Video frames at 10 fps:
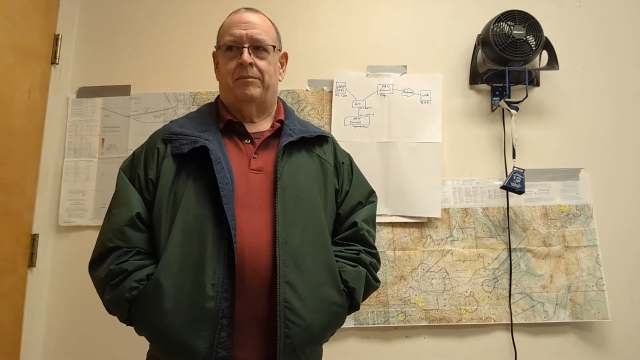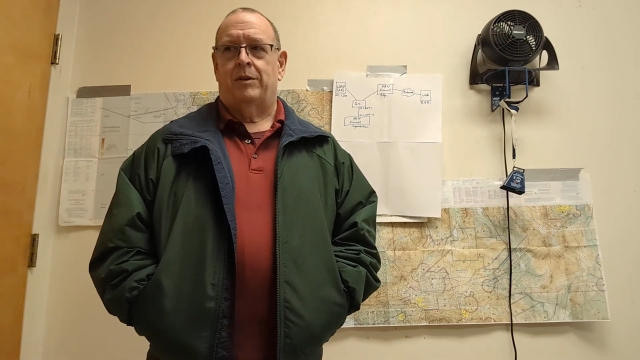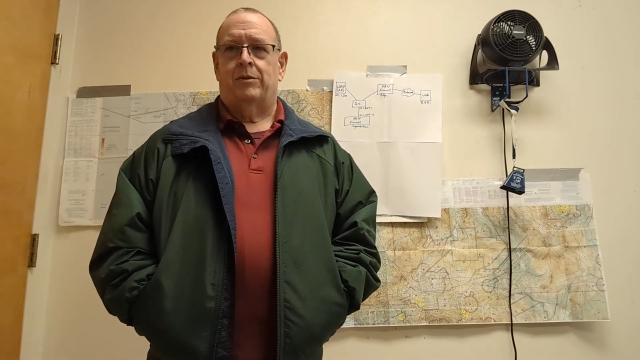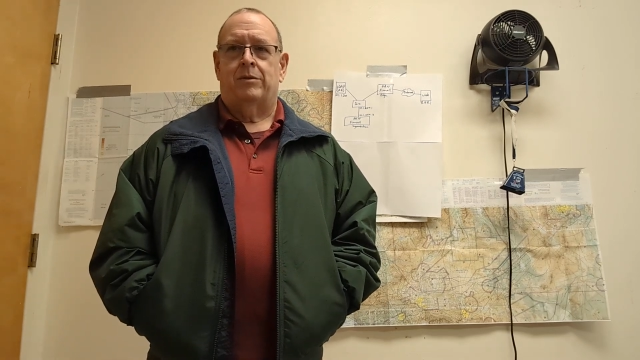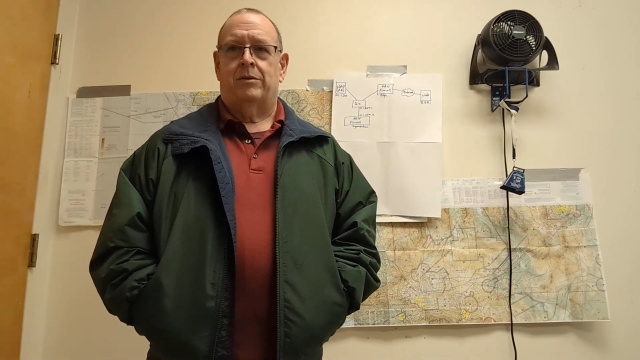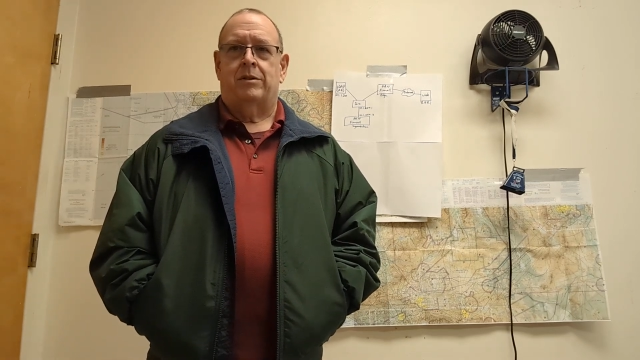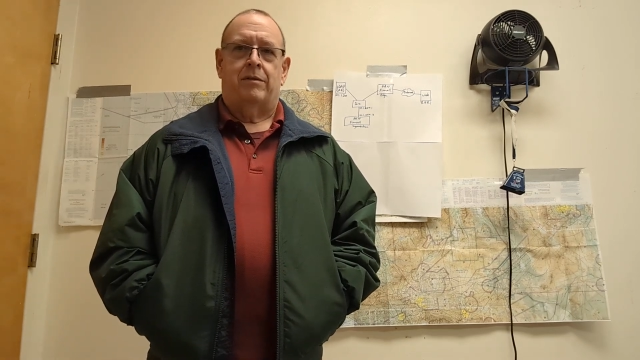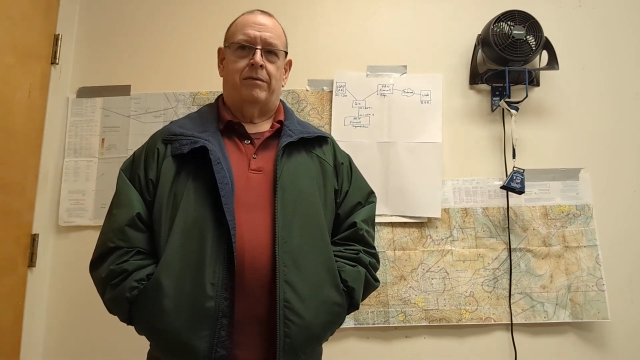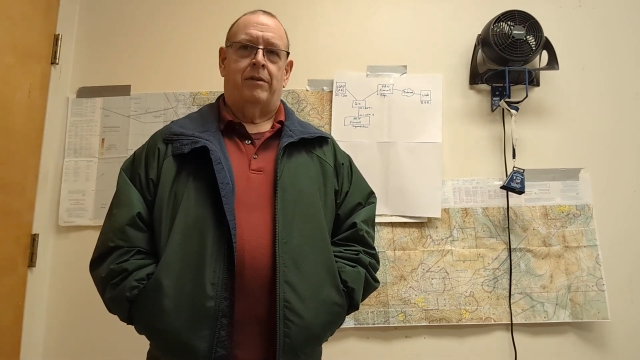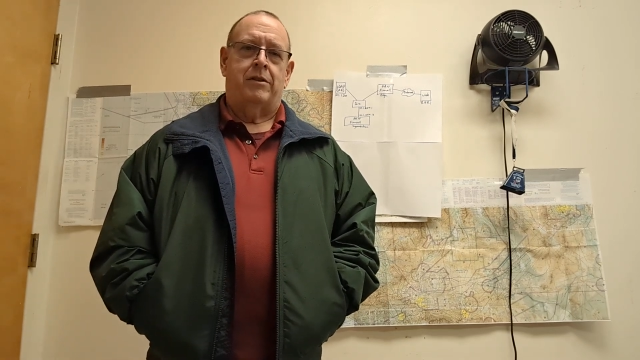users
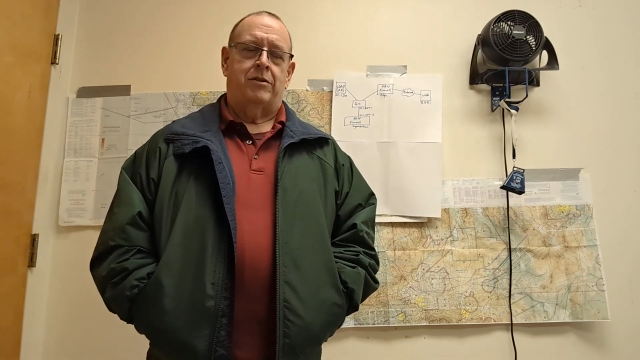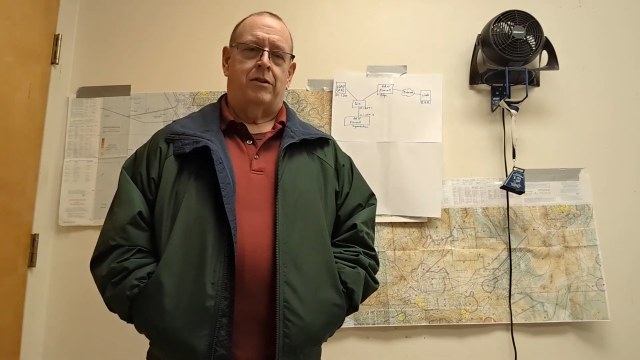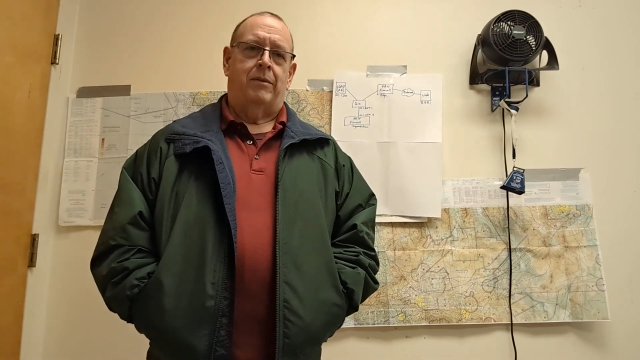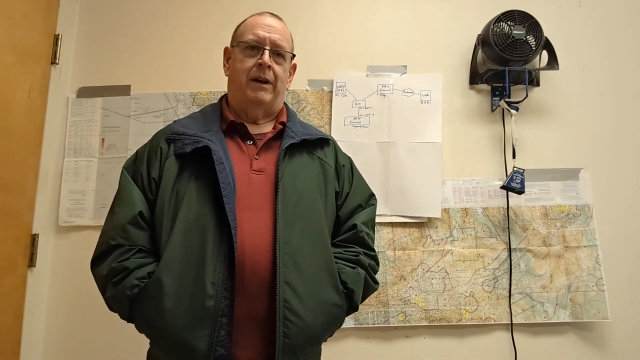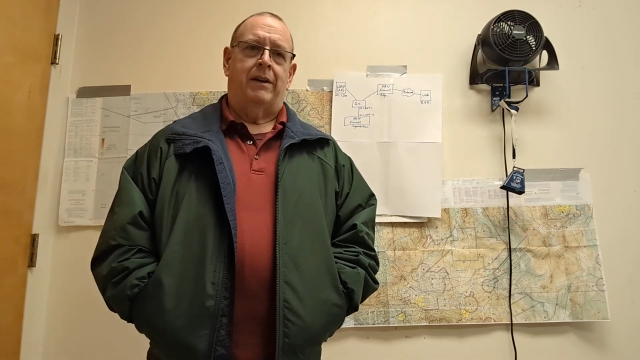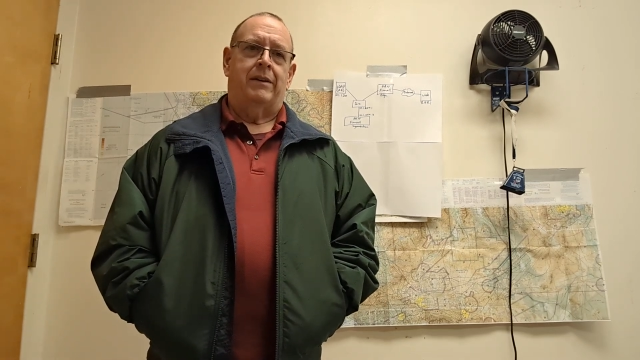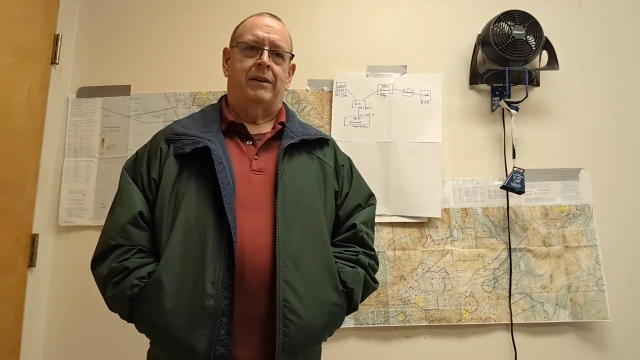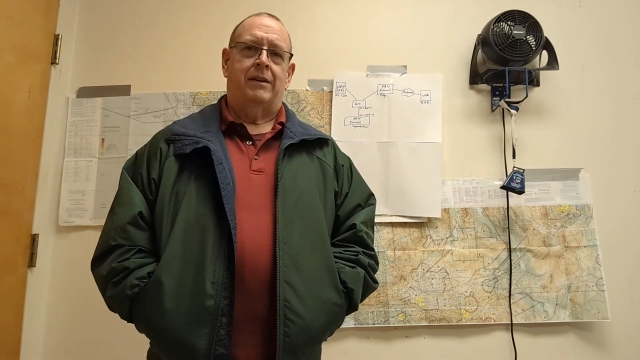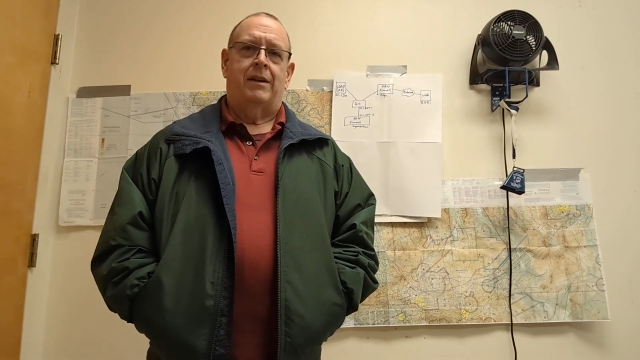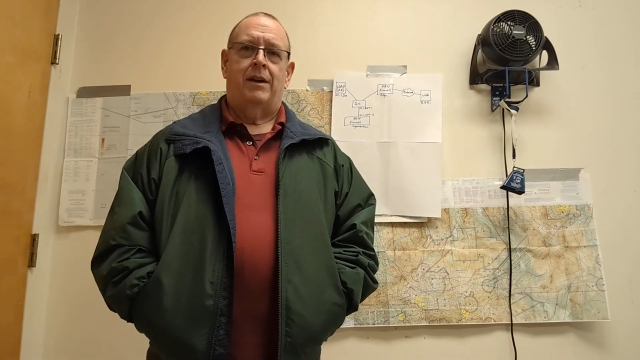and furniture around
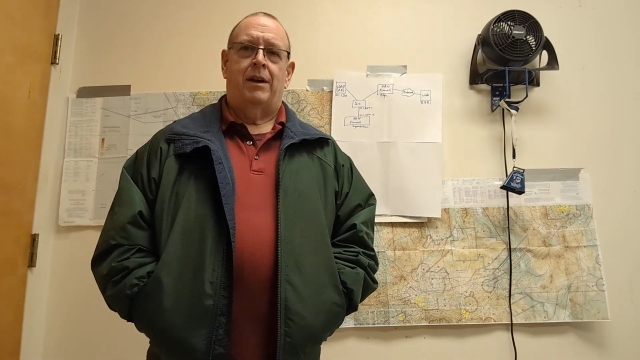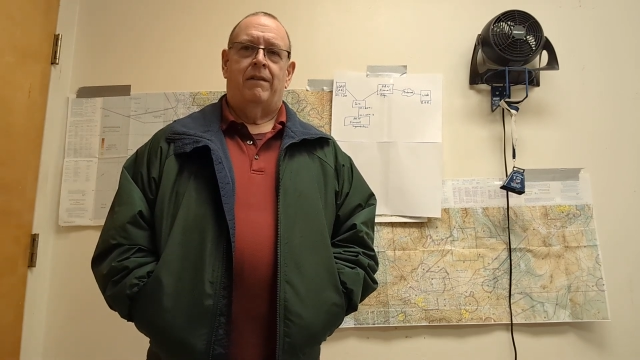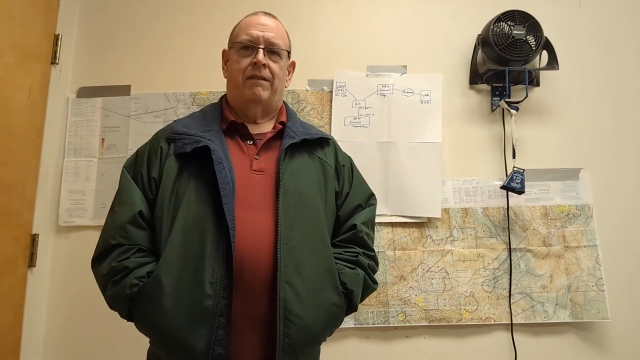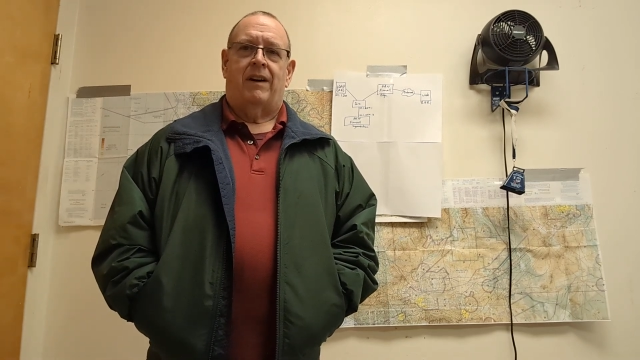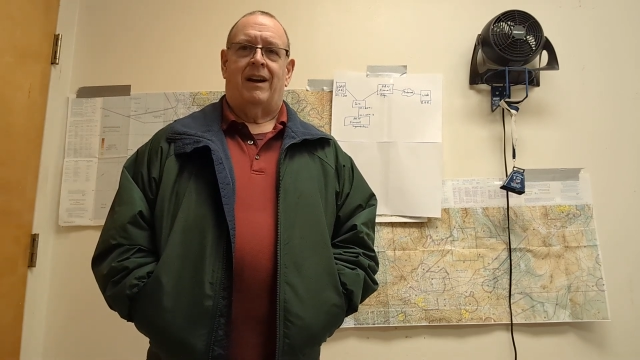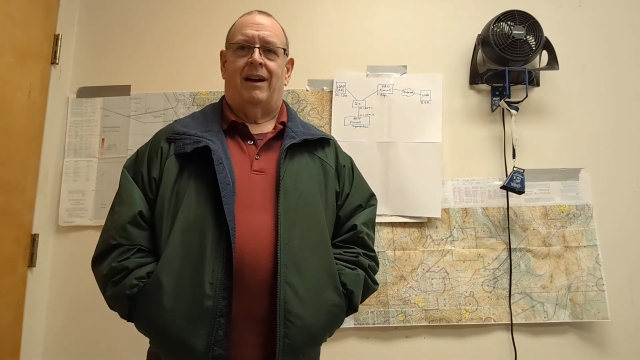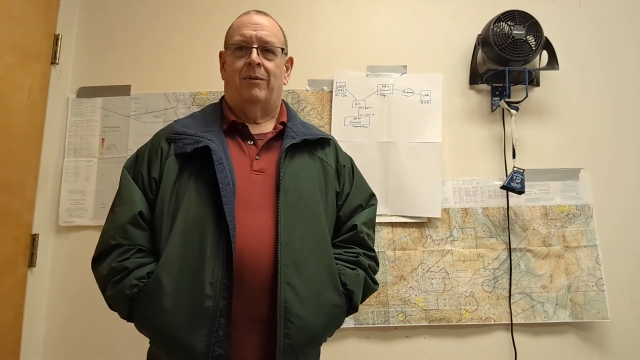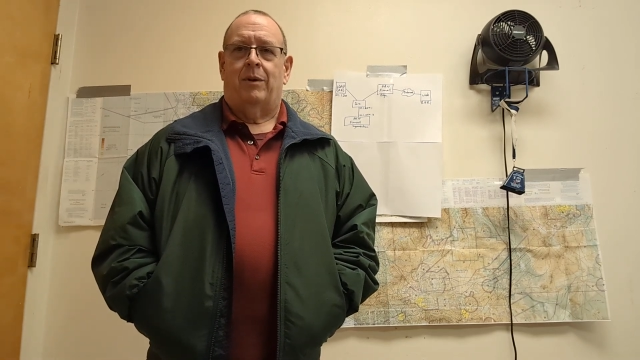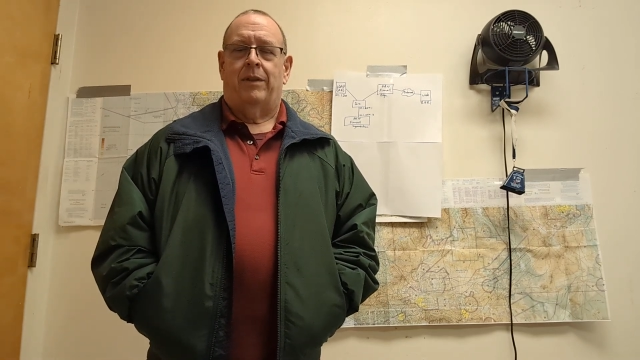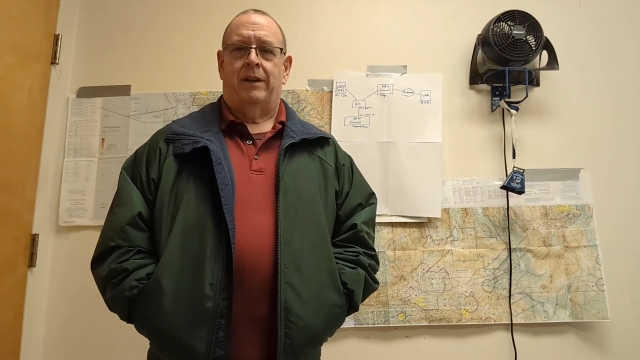and forgot
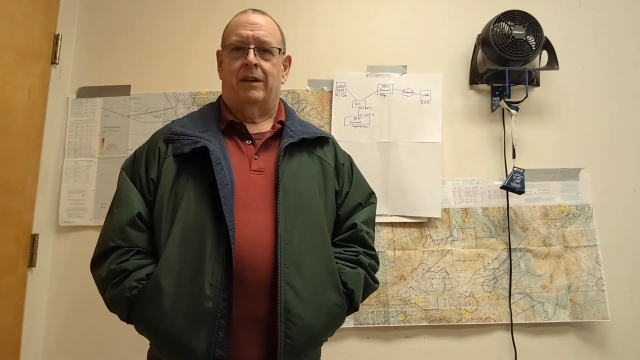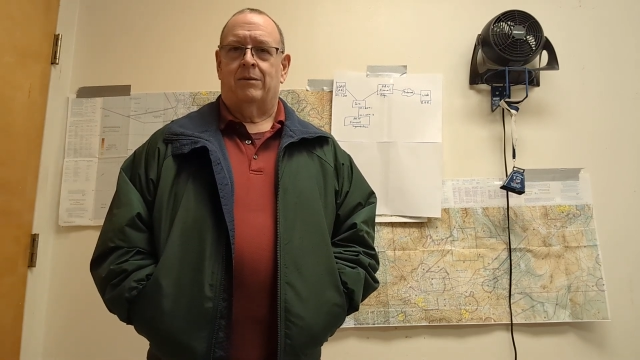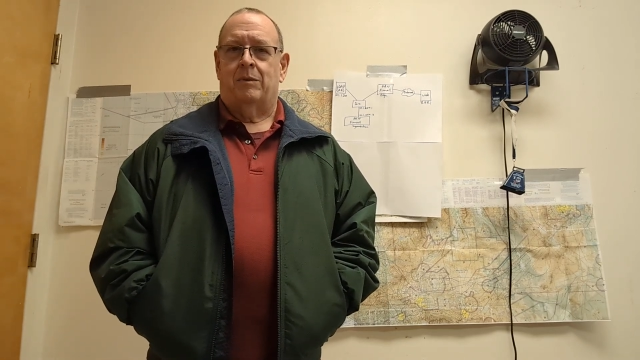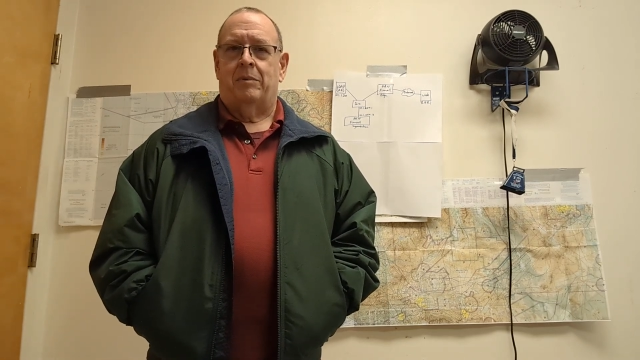where things were